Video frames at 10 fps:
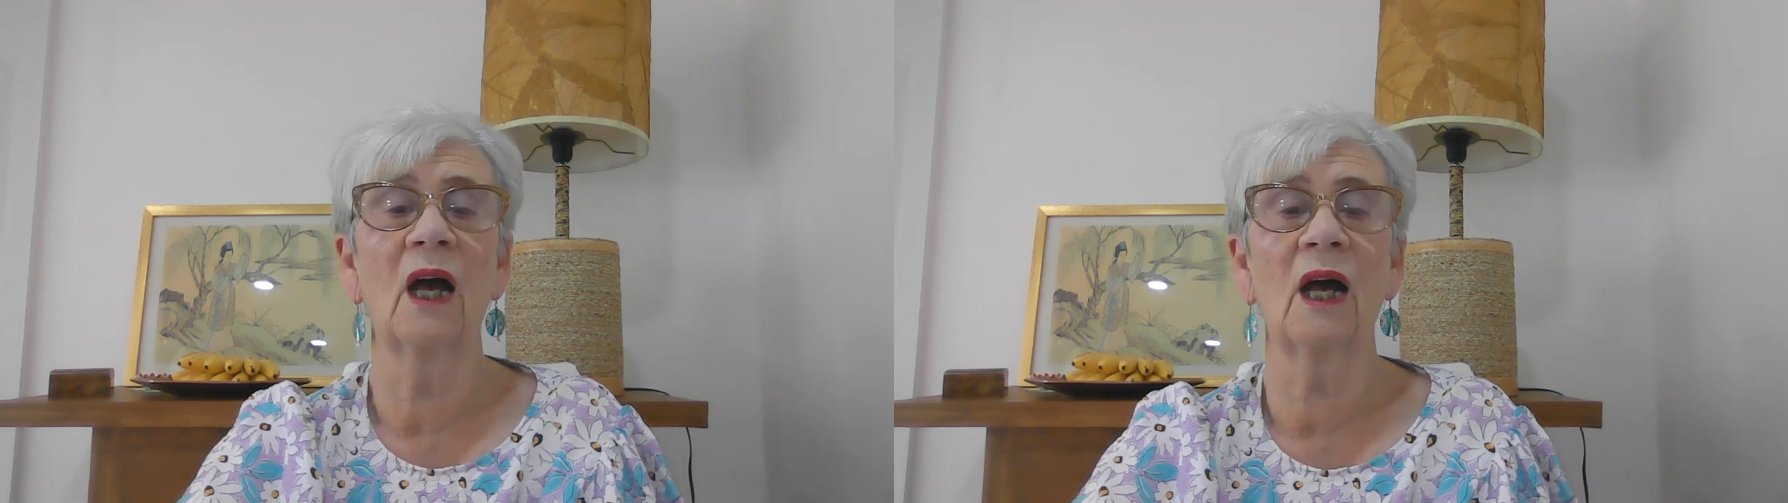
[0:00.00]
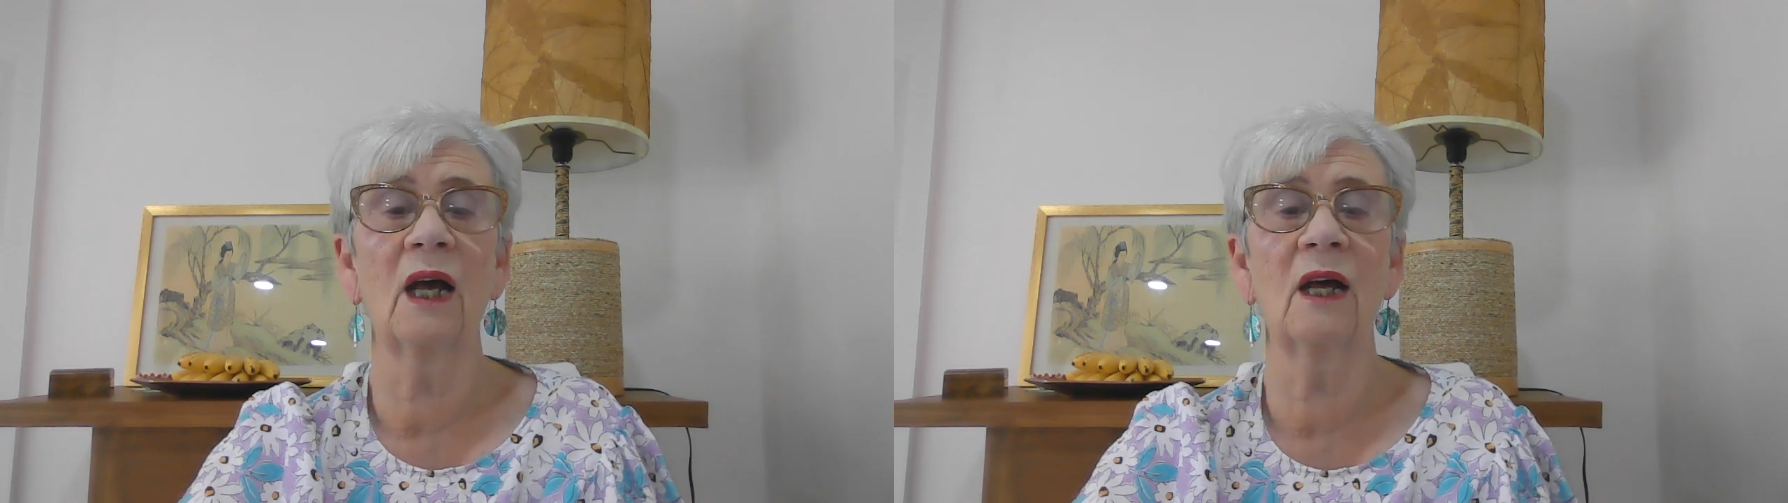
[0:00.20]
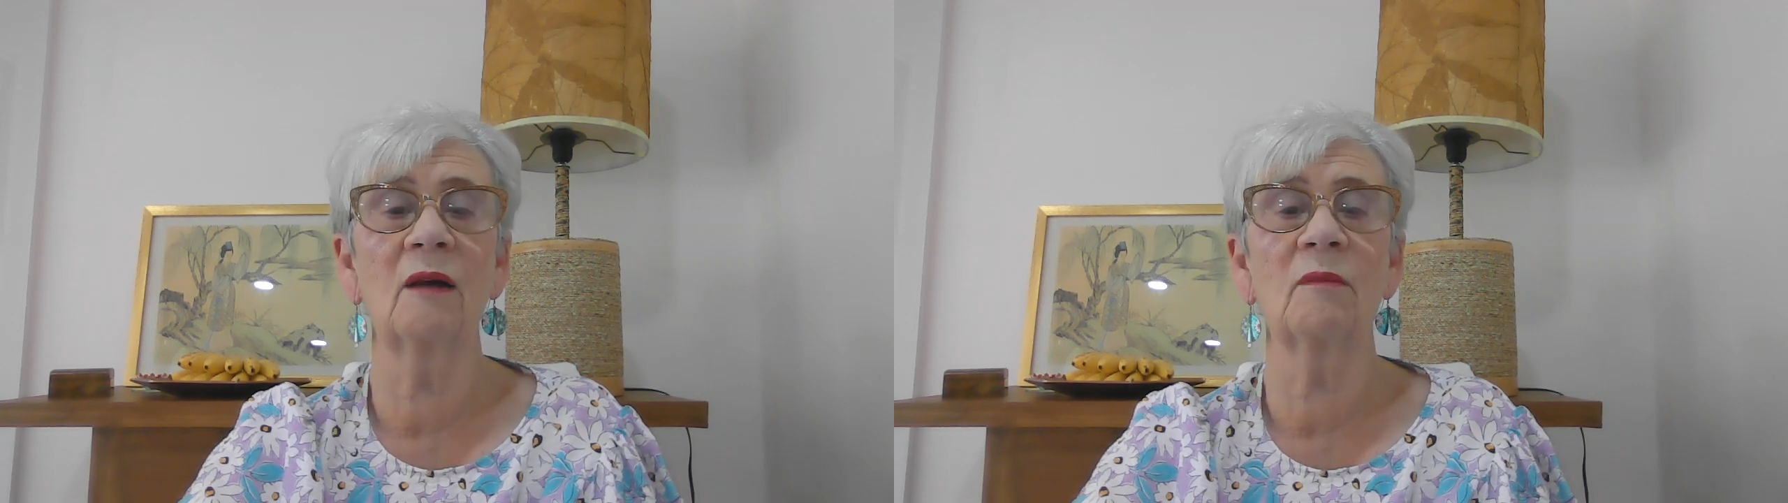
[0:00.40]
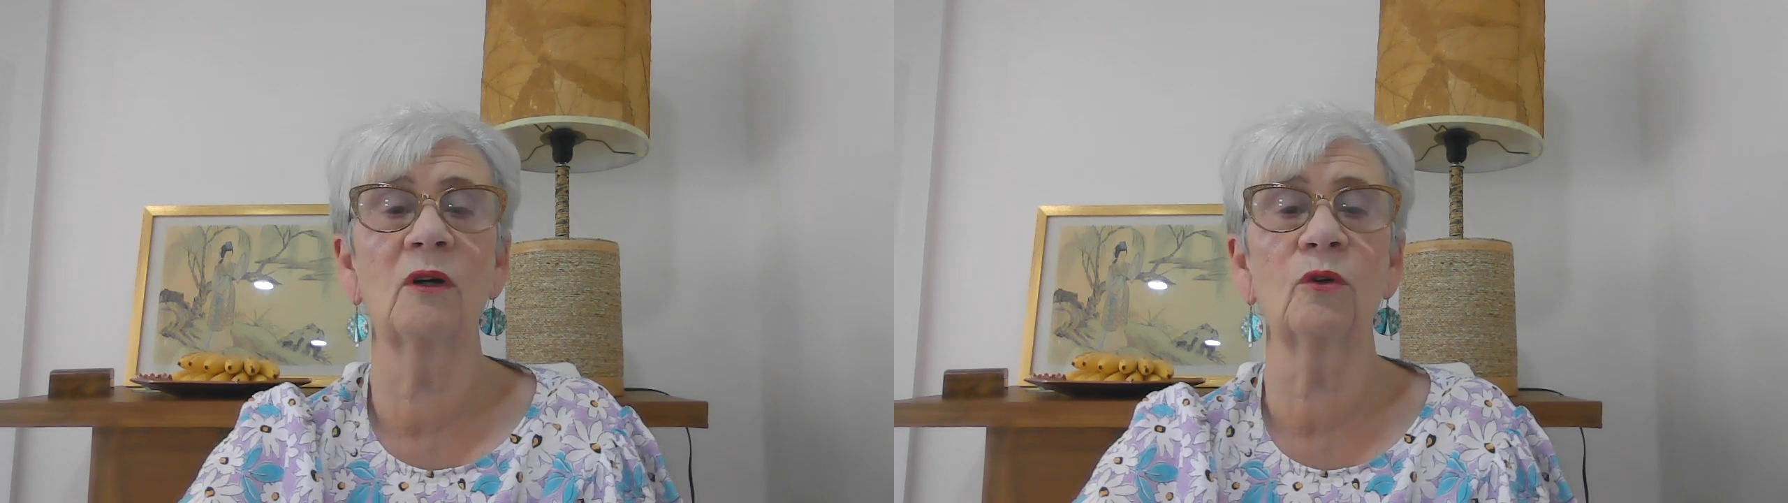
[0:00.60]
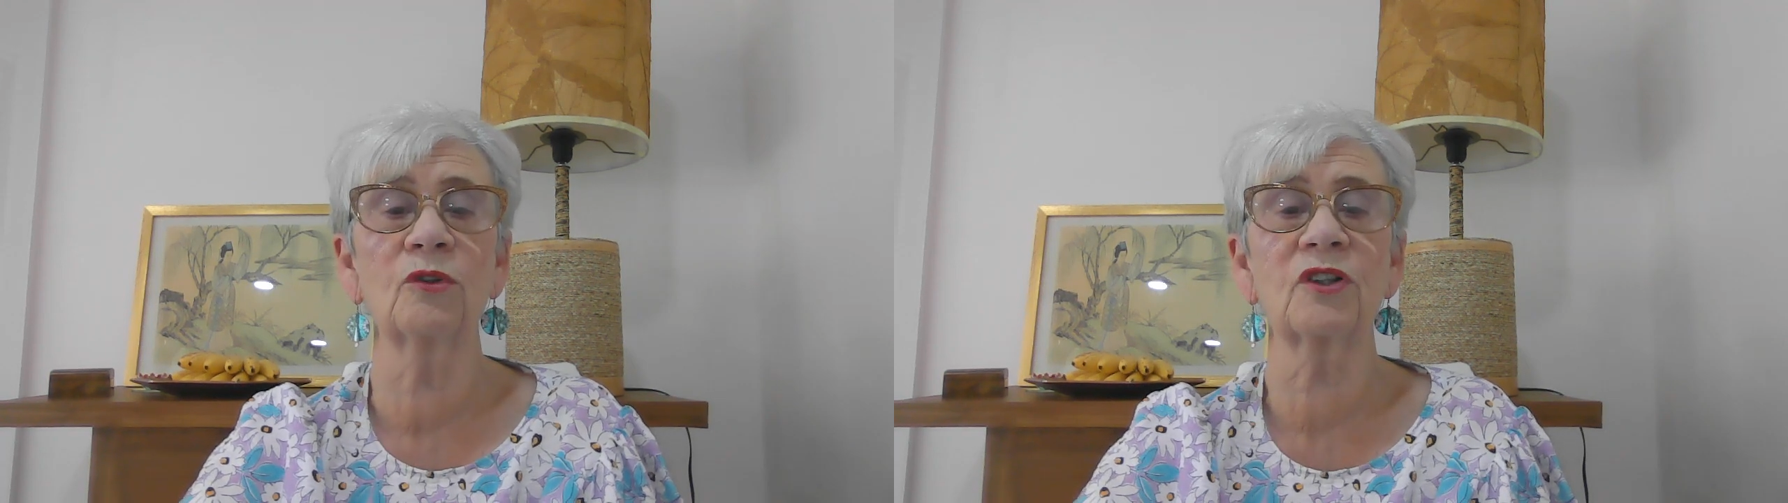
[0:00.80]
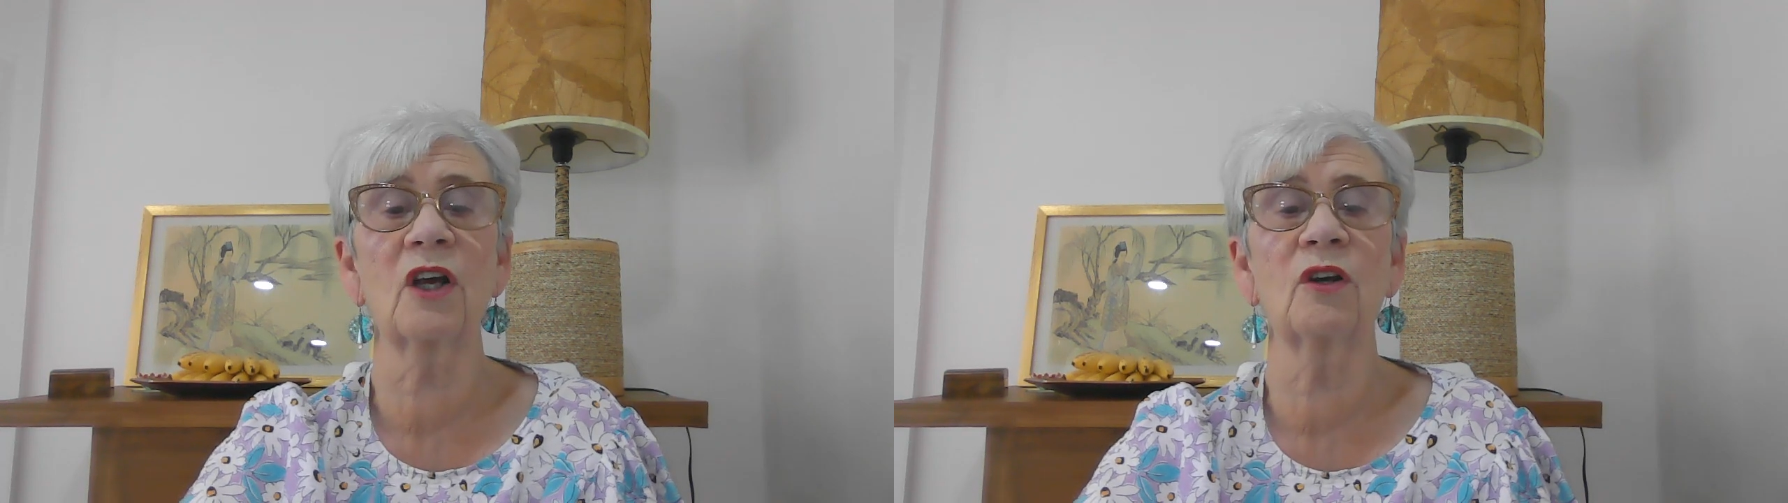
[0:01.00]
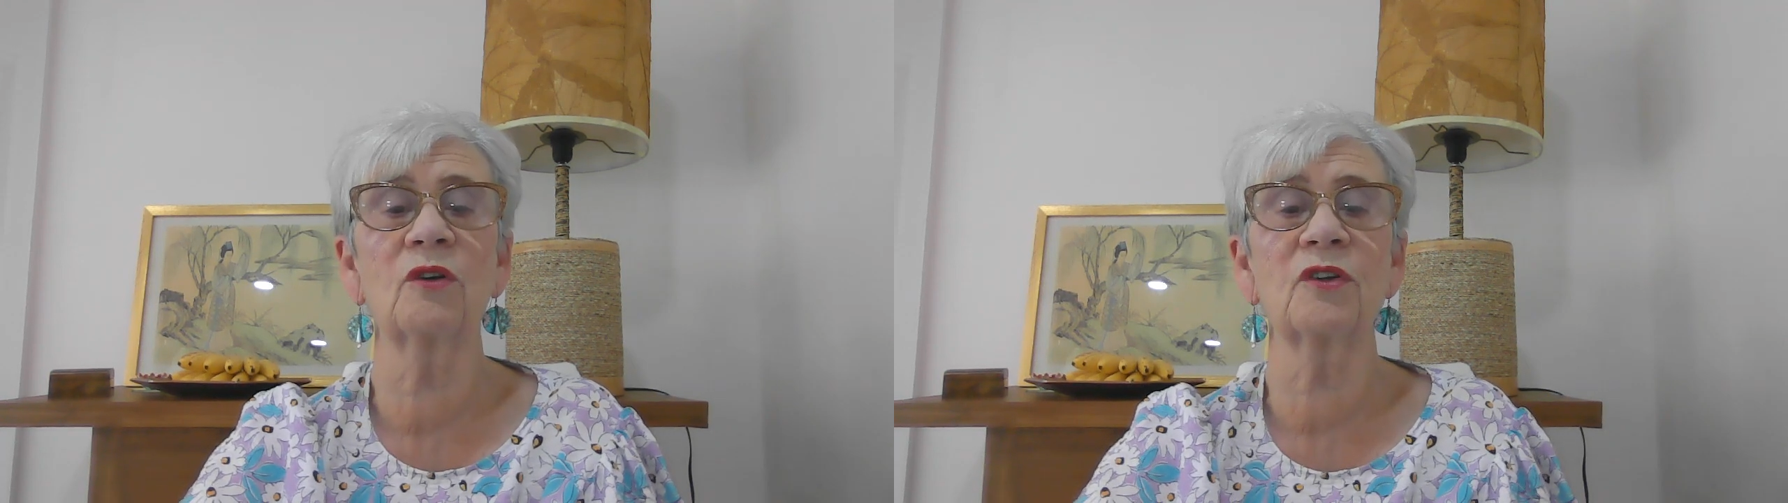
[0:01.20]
Also,